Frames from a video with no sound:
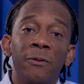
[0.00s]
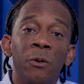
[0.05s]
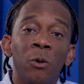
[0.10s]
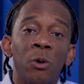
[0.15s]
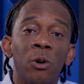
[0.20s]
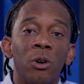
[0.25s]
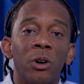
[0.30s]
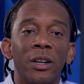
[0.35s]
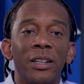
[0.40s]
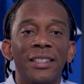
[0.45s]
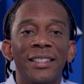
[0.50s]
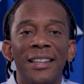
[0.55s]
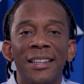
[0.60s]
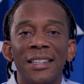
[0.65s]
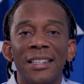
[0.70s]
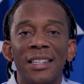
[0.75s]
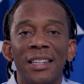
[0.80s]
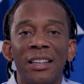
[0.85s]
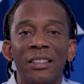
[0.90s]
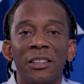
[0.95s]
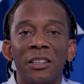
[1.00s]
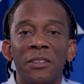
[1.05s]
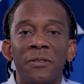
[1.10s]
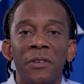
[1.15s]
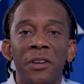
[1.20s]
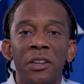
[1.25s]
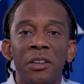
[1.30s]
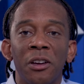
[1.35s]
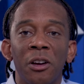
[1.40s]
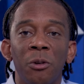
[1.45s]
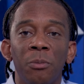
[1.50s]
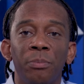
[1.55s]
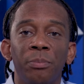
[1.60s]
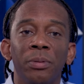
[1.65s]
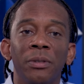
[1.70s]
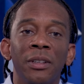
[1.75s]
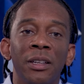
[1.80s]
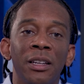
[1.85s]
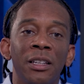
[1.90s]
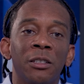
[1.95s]
for or didn't see in this video,
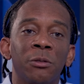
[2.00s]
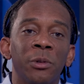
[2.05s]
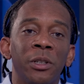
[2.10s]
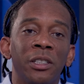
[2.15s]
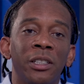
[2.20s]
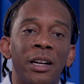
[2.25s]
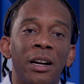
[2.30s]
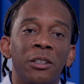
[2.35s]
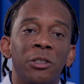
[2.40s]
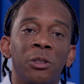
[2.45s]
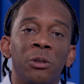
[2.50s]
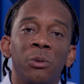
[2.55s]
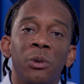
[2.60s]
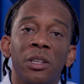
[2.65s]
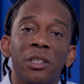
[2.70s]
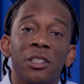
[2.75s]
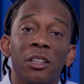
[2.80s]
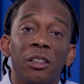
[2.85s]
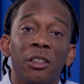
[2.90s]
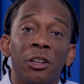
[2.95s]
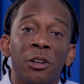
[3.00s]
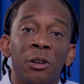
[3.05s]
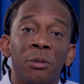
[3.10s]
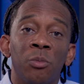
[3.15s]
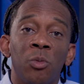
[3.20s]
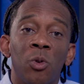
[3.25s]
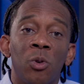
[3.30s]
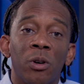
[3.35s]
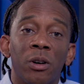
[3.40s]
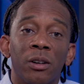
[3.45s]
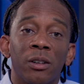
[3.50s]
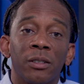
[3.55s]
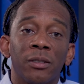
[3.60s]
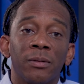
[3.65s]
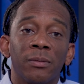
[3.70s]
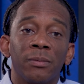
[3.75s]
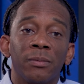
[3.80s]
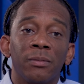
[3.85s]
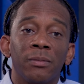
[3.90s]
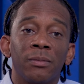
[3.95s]
please reach out to us to learn more.
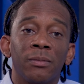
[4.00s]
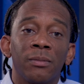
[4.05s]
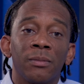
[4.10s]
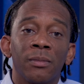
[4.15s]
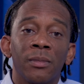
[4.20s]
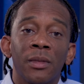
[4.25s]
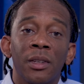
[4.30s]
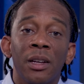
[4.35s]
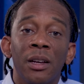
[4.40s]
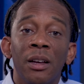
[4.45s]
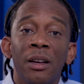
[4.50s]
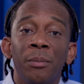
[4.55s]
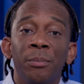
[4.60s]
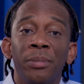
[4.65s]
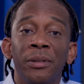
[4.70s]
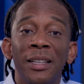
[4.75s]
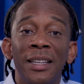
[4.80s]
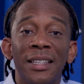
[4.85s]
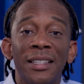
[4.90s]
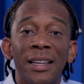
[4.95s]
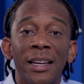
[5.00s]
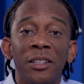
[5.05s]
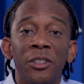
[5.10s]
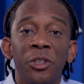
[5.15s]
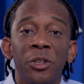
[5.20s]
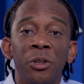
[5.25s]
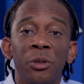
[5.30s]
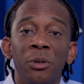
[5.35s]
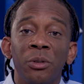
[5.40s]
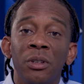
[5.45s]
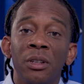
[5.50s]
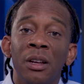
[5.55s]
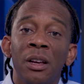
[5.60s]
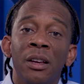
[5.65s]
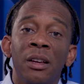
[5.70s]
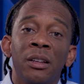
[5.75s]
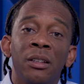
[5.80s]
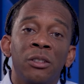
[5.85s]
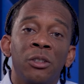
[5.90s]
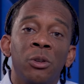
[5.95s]
Please stay tuned
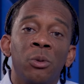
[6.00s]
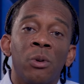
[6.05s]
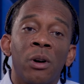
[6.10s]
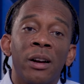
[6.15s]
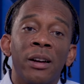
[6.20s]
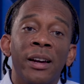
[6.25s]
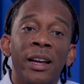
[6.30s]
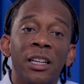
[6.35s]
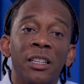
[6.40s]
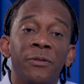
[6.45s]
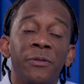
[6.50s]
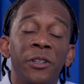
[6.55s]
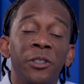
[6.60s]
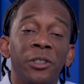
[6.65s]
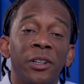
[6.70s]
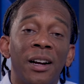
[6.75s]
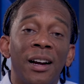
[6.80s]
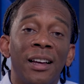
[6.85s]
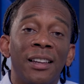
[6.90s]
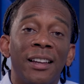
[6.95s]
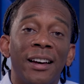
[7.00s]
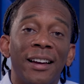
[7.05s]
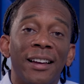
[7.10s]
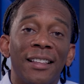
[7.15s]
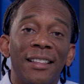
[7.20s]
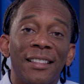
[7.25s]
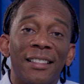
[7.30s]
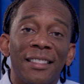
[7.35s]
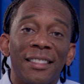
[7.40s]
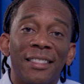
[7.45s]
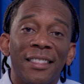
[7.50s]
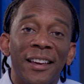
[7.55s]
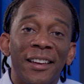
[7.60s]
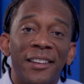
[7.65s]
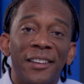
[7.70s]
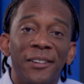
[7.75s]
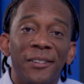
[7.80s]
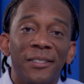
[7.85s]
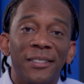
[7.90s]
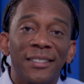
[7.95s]
to our next feature highlight.
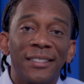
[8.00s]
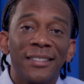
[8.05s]
Thank you.